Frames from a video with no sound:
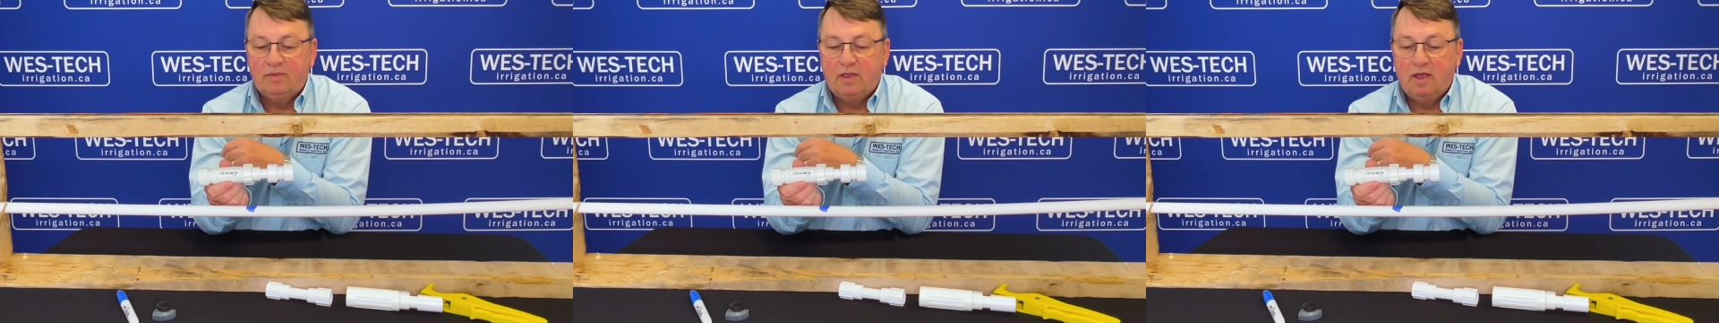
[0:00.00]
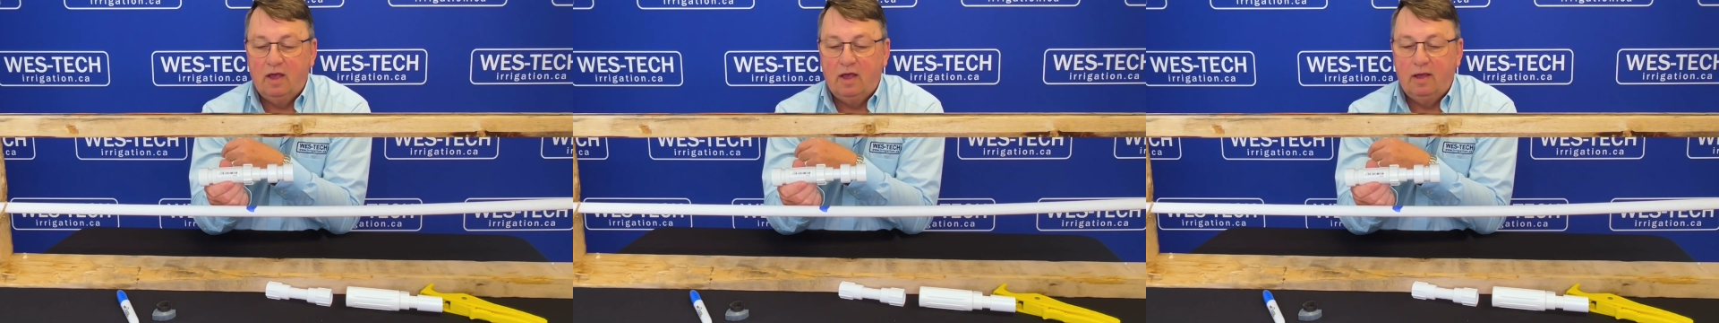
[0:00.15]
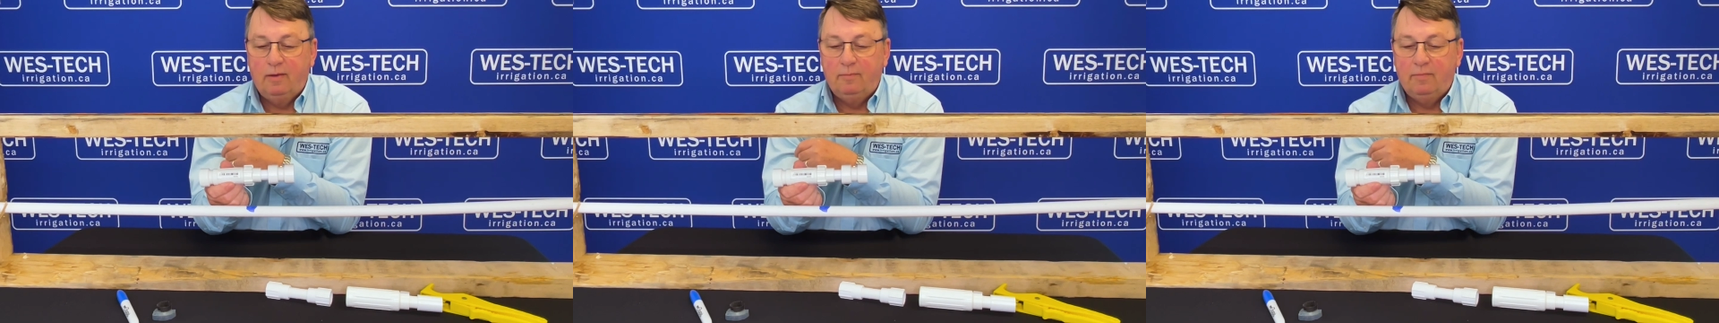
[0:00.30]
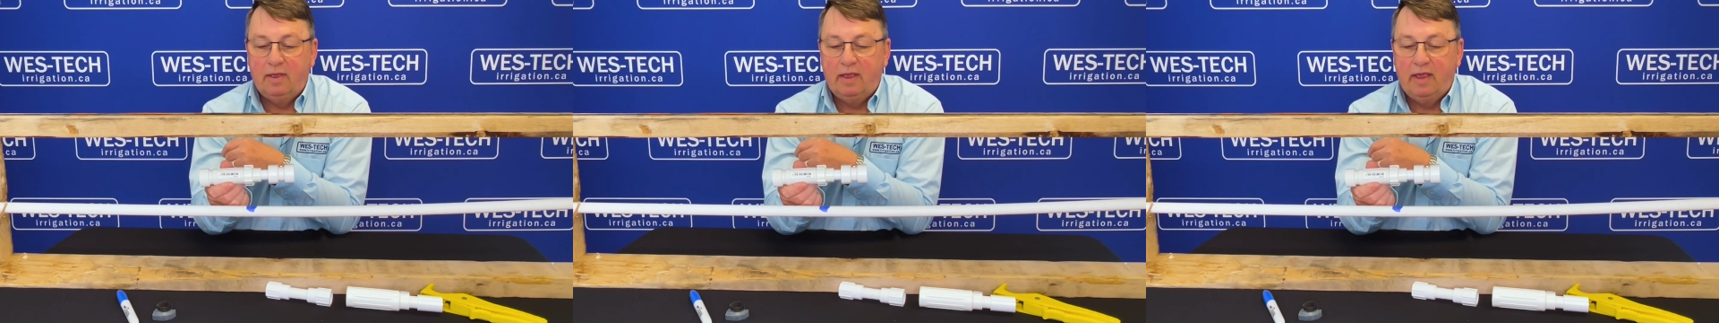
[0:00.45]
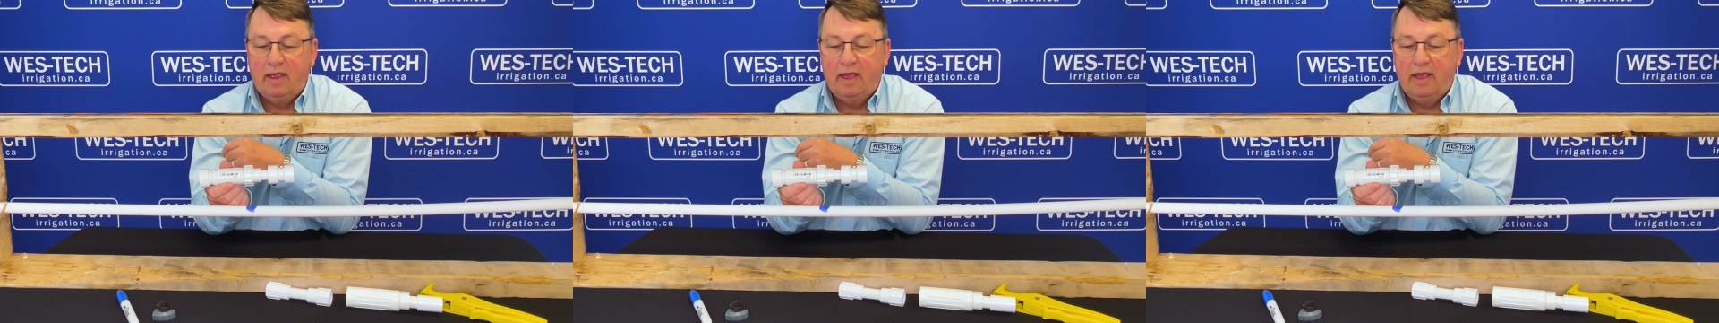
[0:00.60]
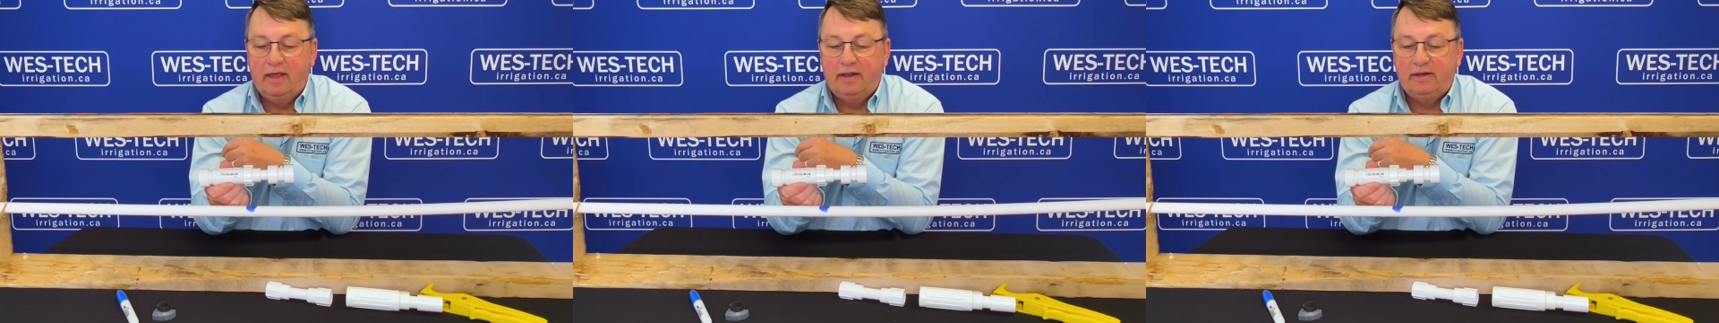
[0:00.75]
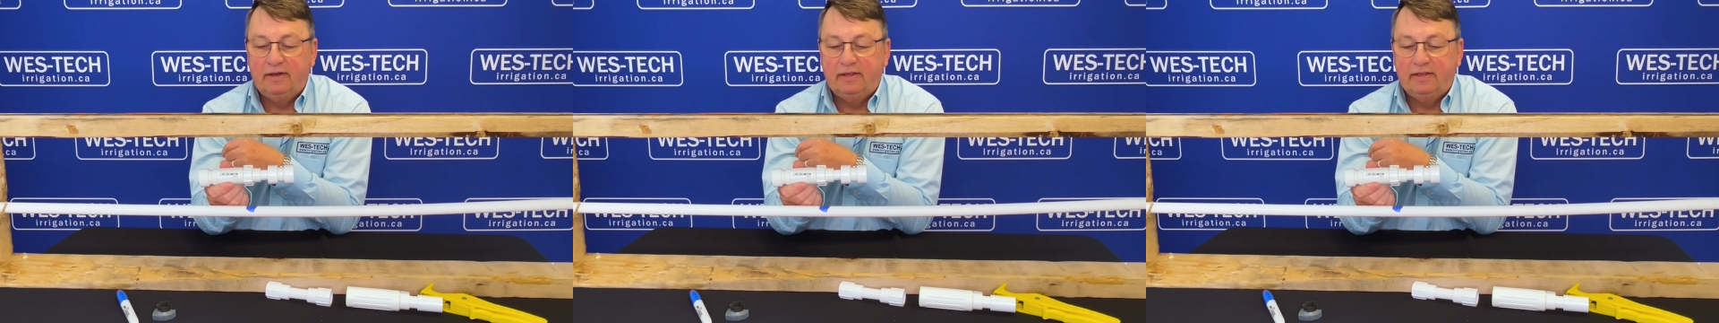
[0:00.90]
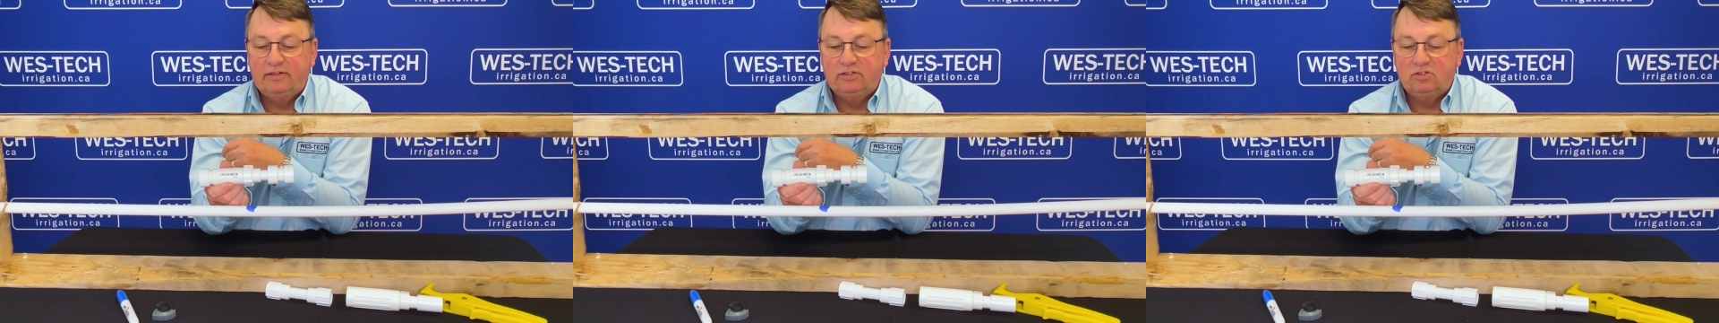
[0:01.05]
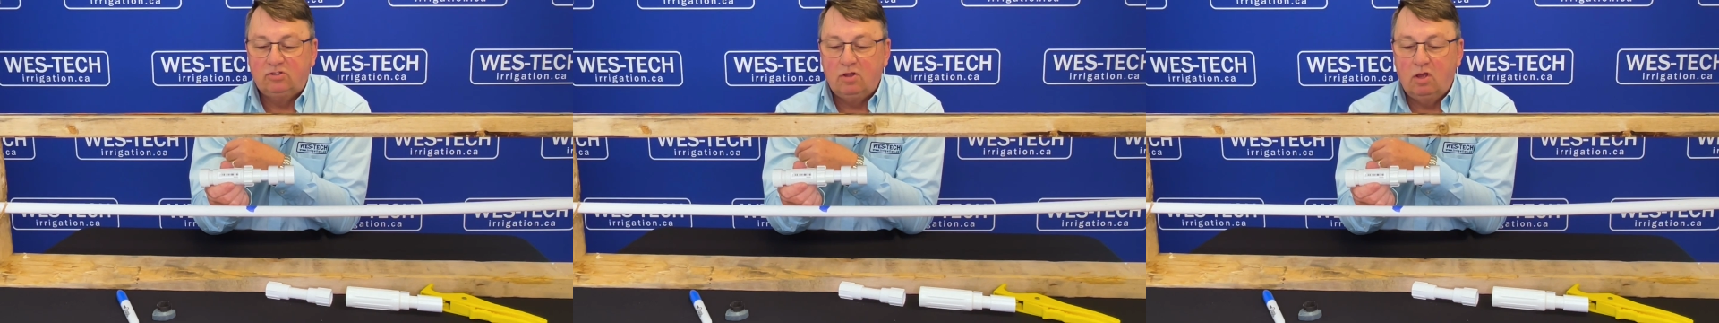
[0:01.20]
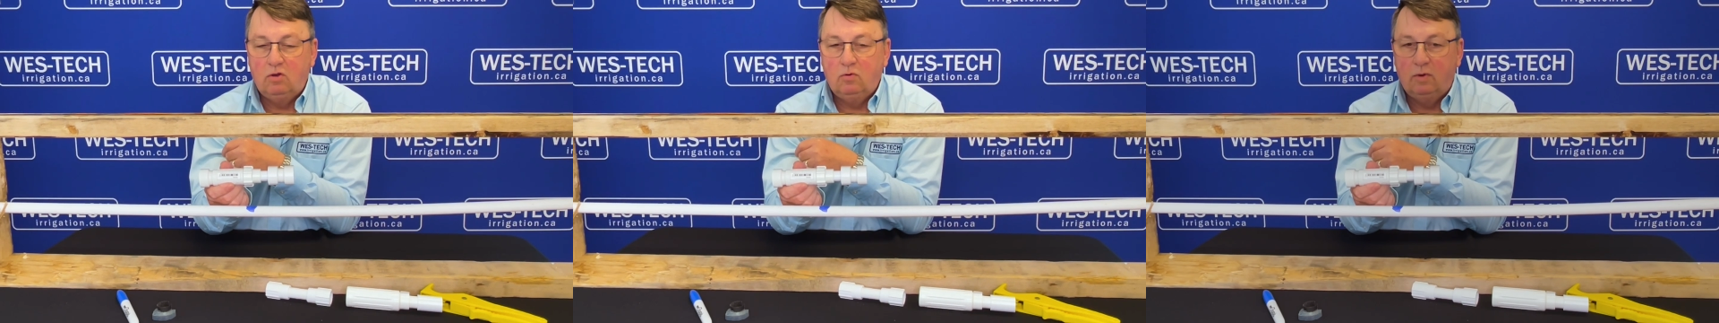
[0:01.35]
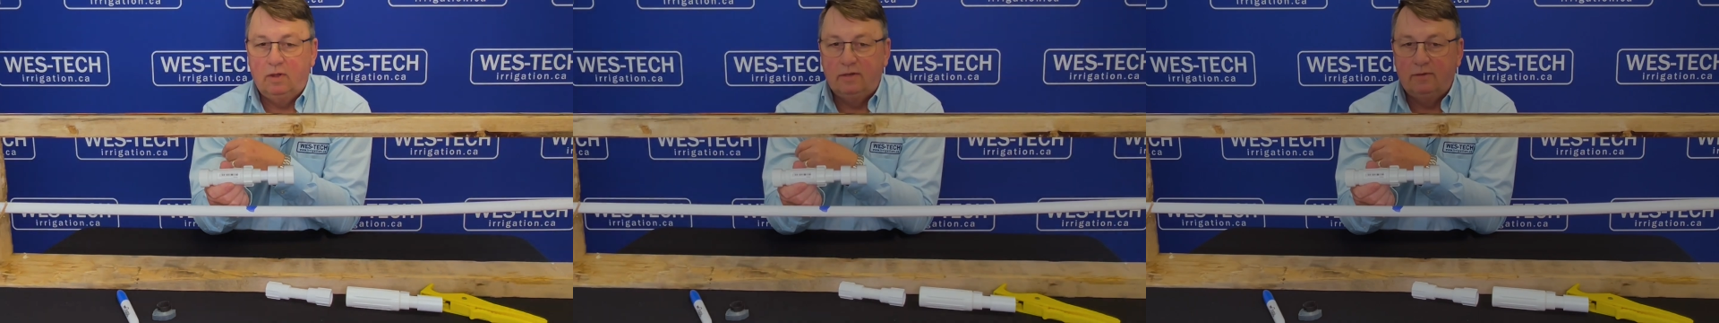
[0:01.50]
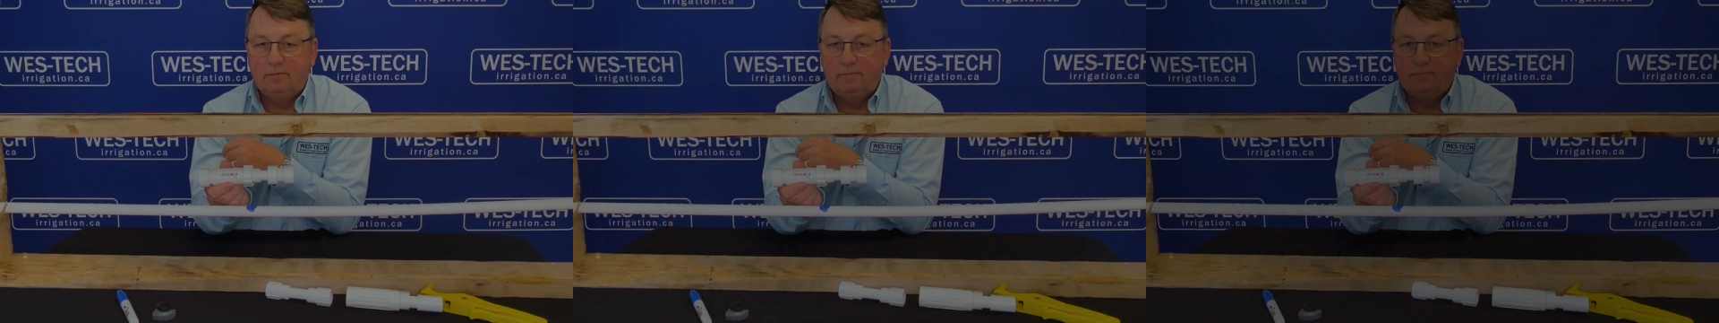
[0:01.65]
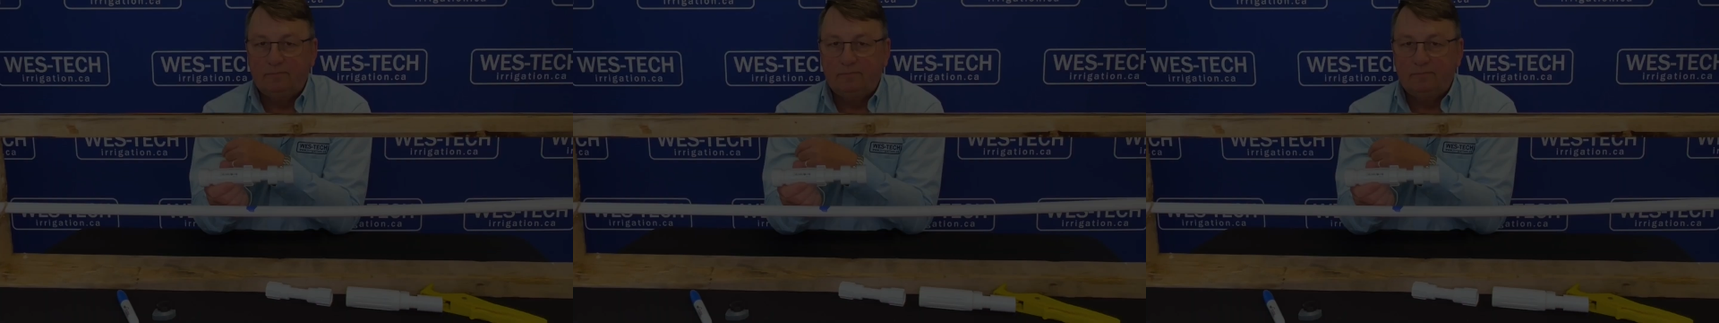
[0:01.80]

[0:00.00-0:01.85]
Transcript: um, and install one.